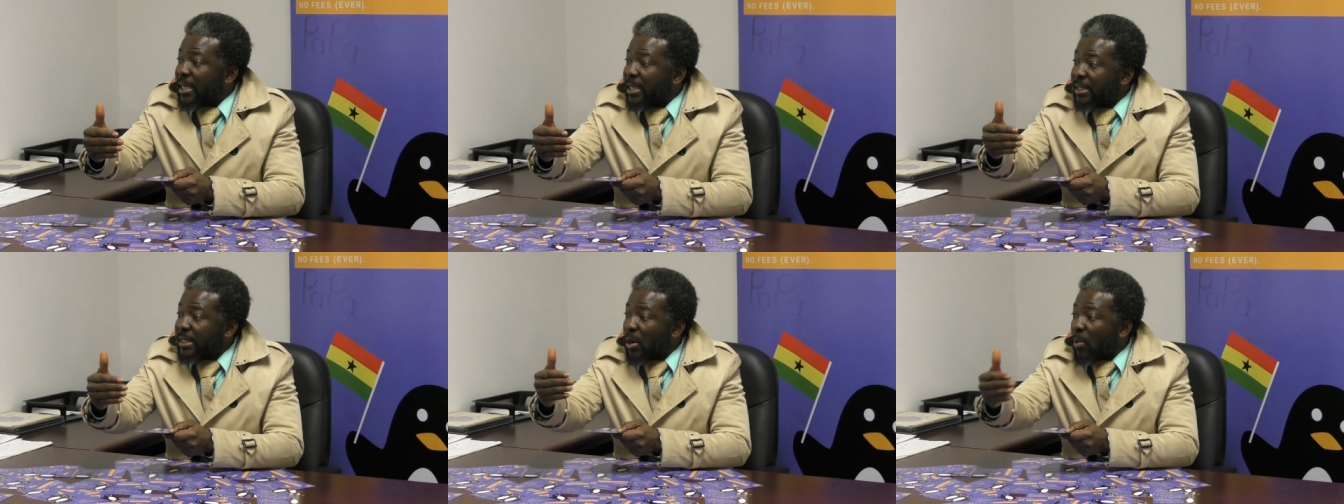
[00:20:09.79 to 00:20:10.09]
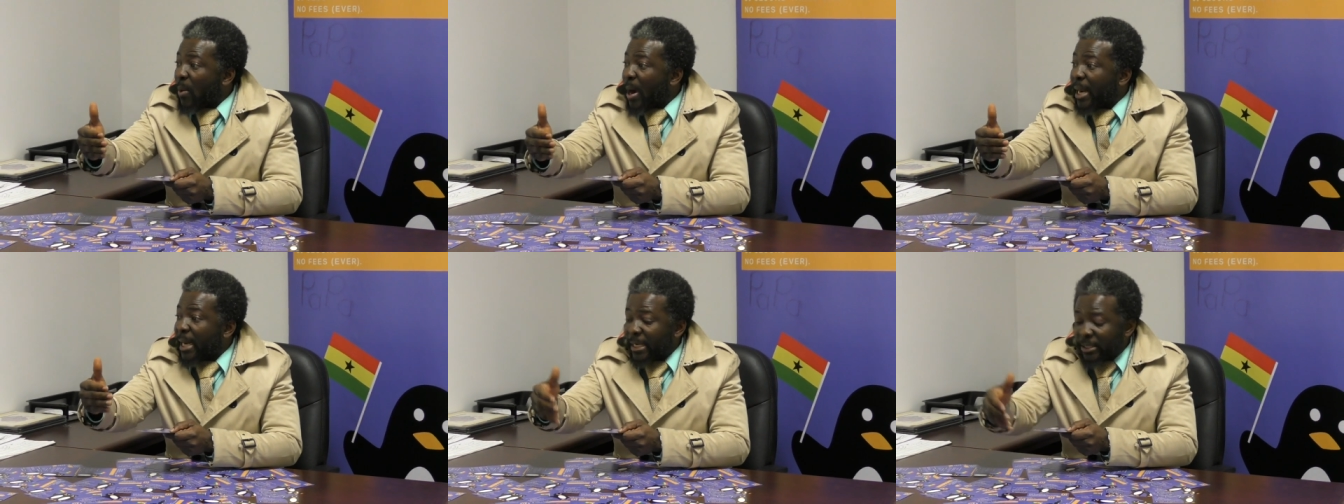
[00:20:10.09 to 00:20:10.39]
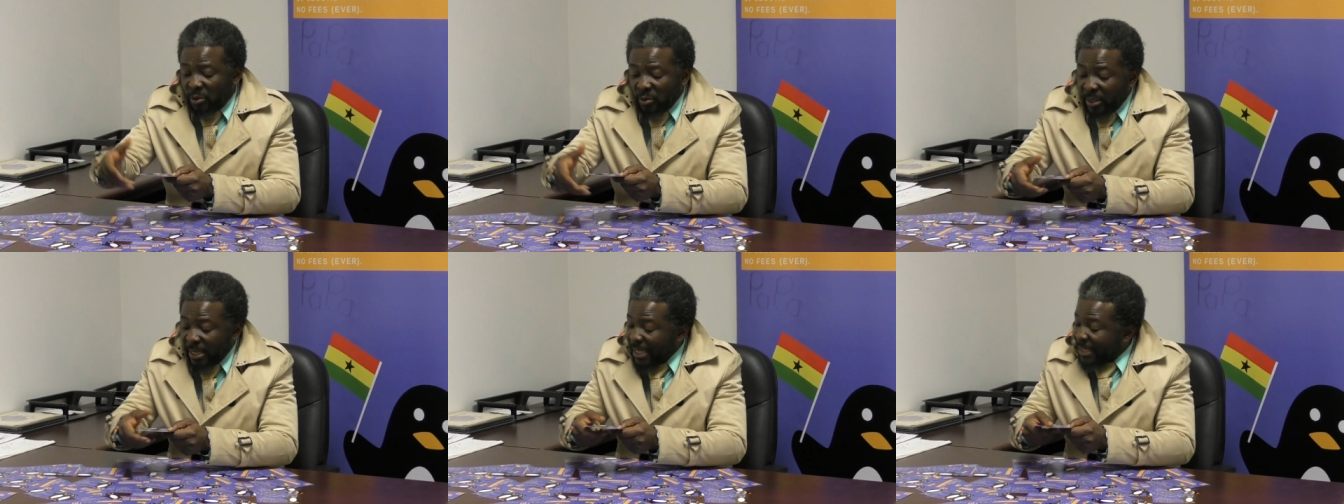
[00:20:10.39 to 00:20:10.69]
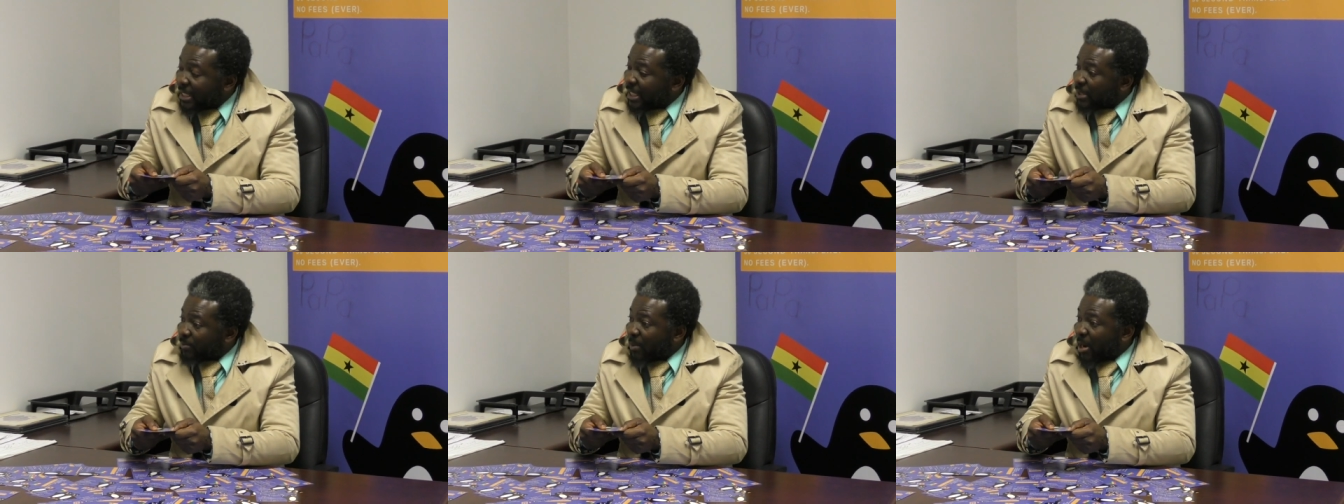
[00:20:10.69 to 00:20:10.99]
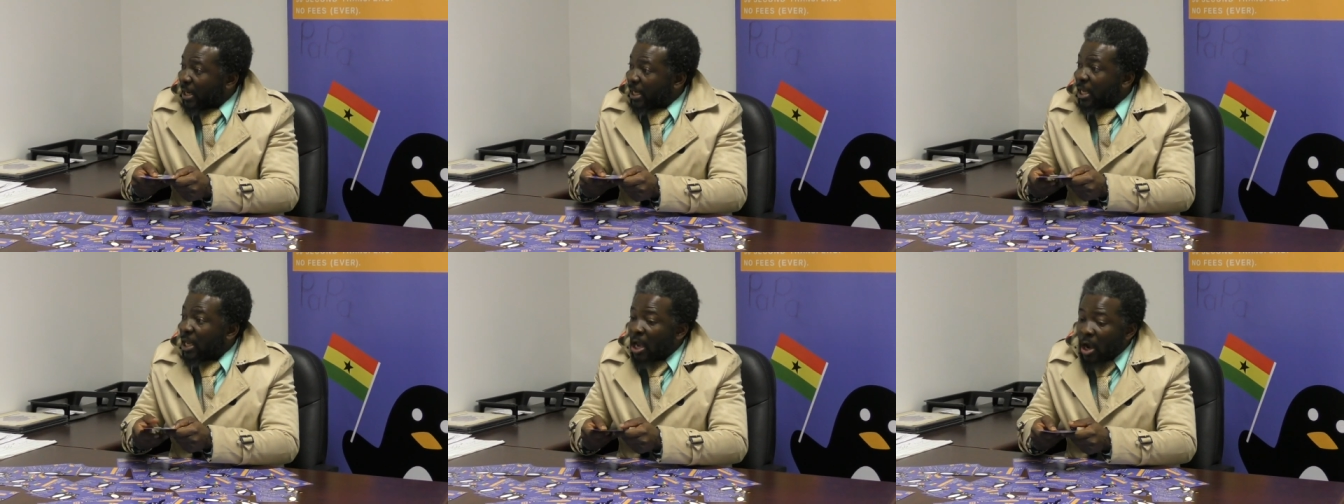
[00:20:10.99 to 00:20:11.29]
the wallet, to get his
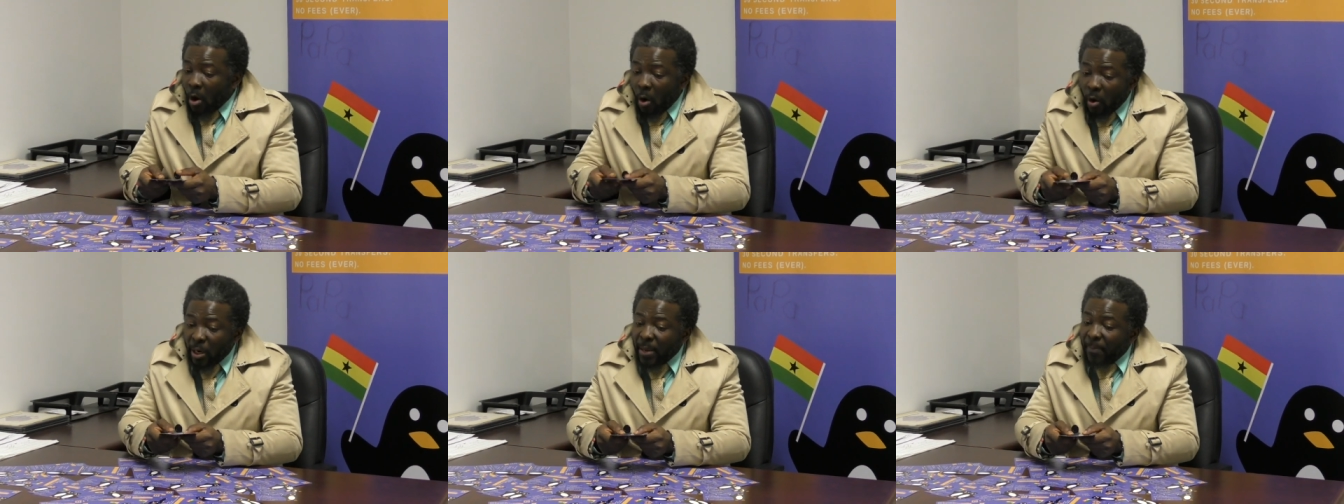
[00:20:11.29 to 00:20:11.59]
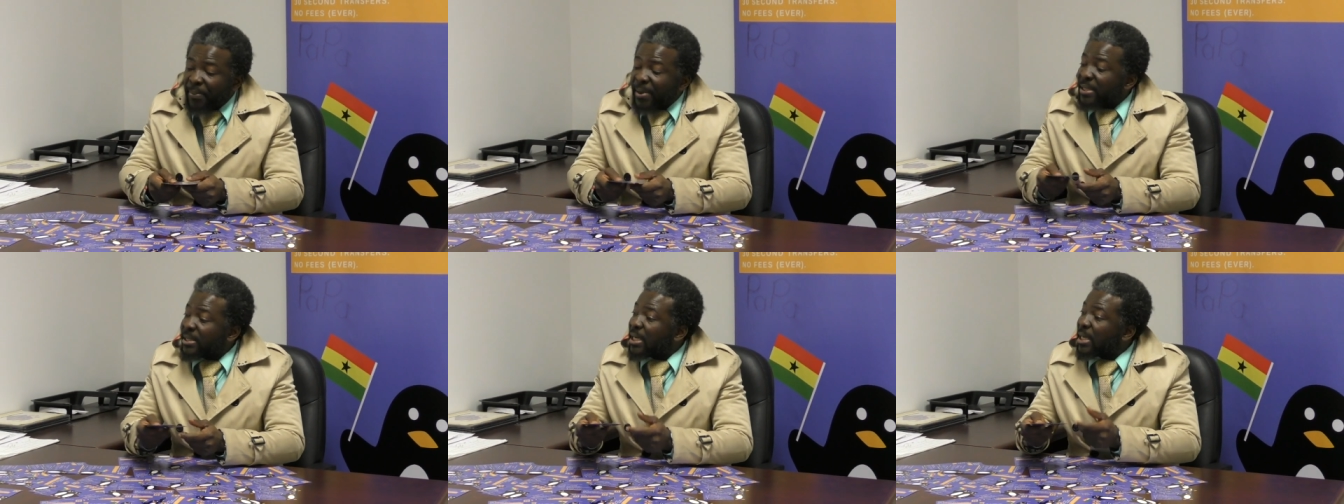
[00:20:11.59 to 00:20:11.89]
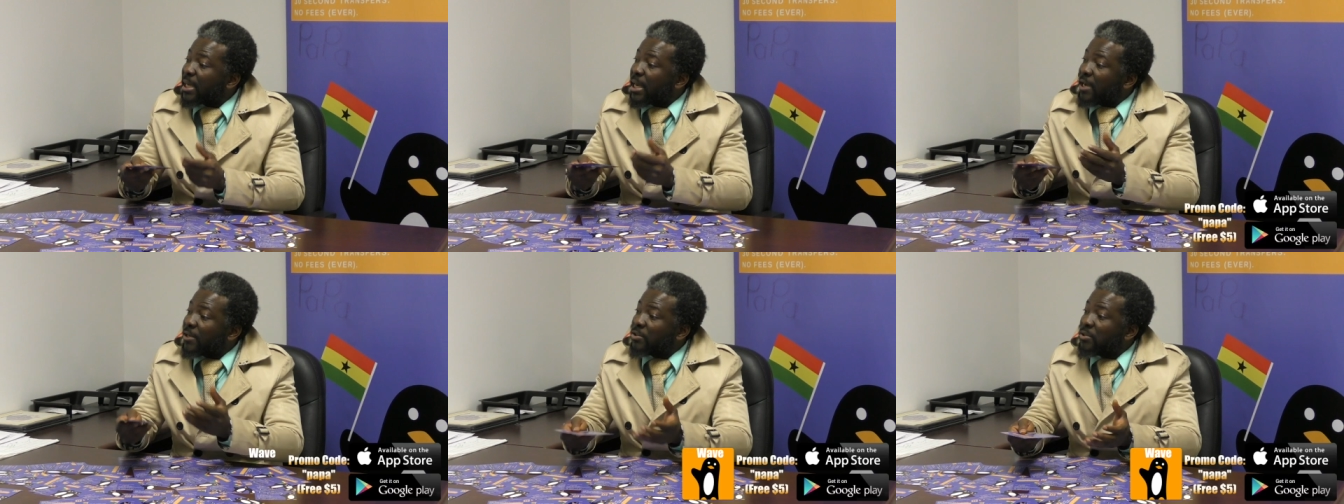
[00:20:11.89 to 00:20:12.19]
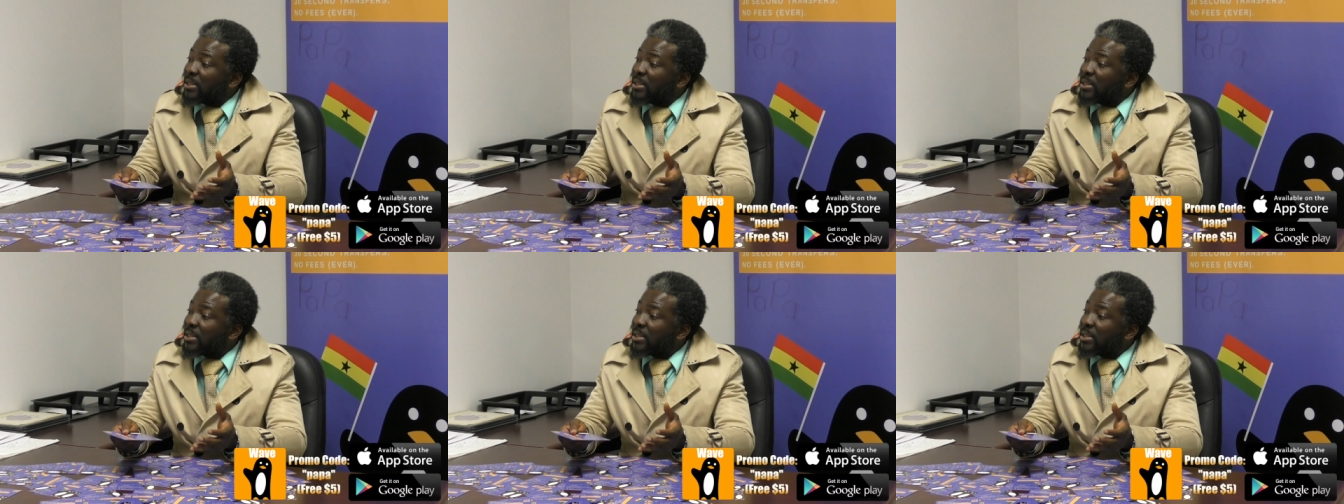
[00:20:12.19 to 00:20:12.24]
money, or the person can